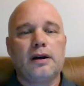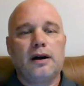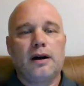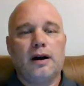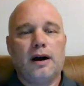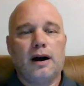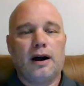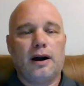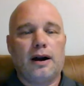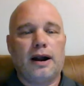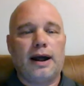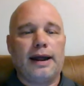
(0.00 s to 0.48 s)

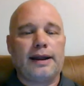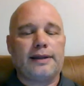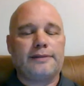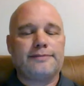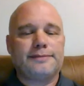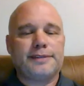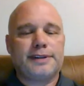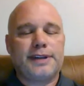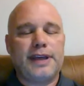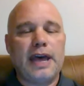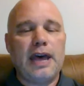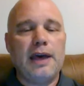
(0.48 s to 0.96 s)
All right,
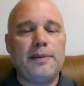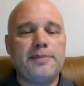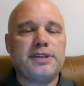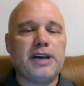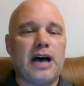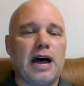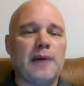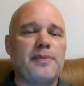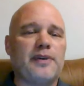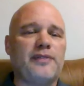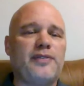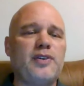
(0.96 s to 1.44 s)
game
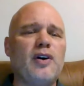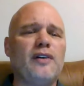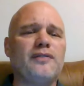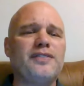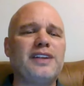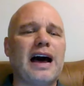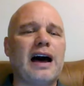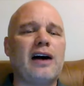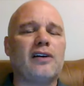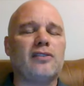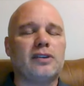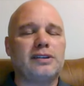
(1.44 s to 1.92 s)
time. If you have
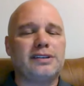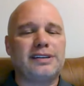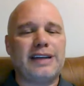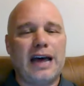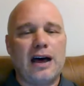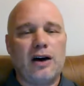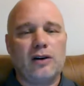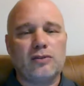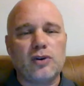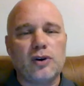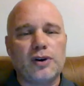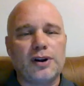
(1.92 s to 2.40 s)
not
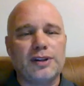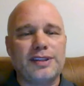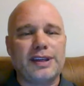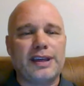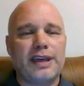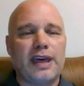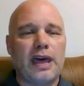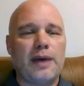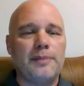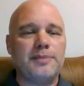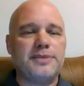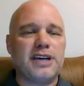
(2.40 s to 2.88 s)
downloaded the
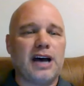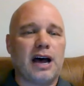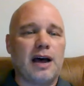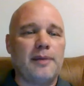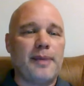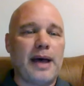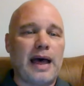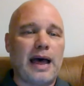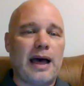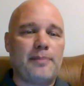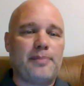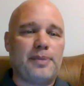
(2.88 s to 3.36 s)
Game Time
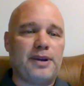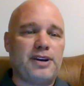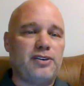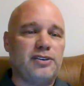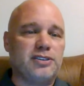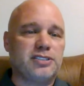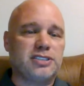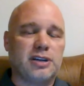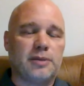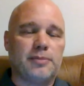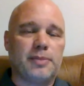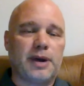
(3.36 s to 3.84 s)
app and you're
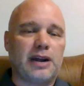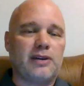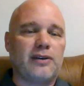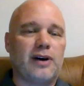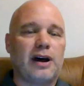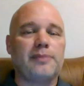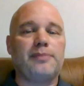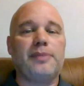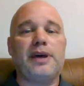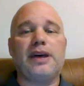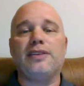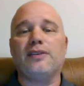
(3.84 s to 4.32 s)
somebody
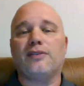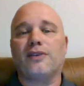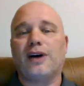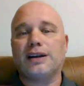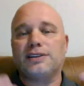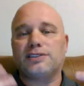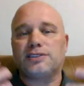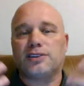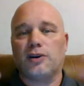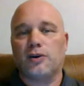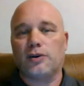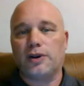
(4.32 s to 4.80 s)
like me that
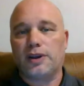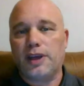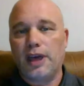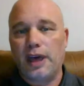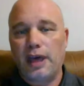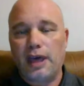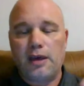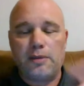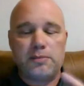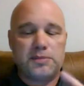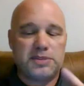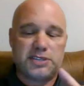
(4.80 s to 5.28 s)
likes to go to
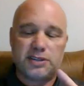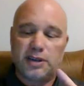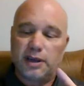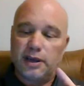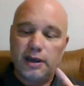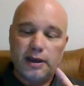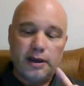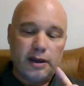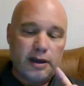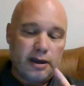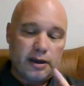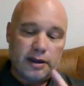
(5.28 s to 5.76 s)
games,
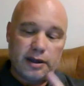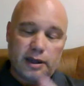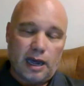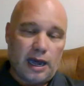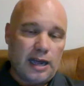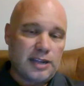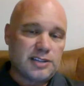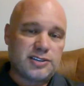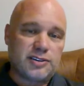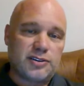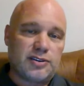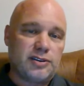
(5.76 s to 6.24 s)

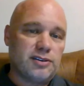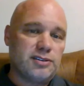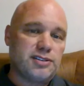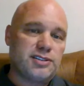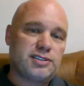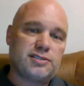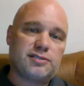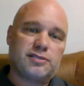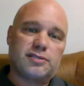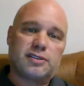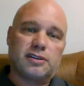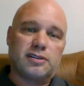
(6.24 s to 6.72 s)

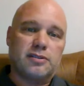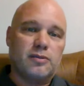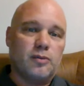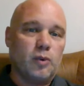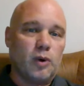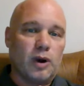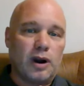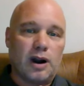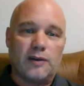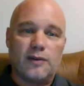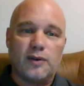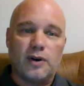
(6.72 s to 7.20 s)
concerts,
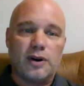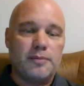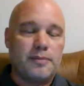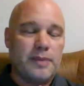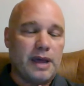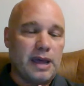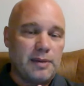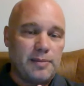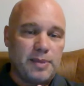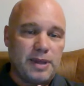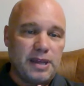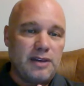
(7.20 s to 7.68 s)
whatever it
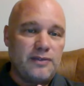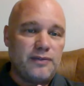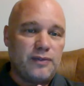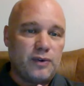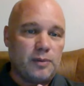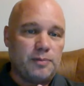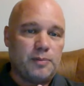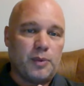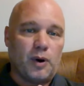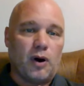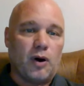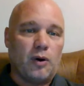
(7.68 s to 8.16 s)
may be,
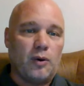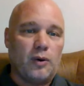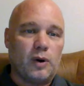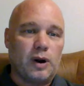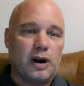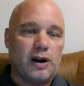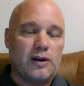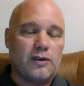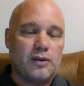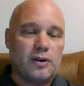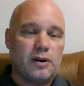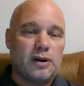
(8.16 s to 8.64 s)
football,
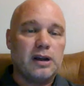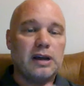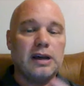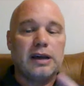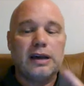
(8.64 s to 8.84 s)
whatever,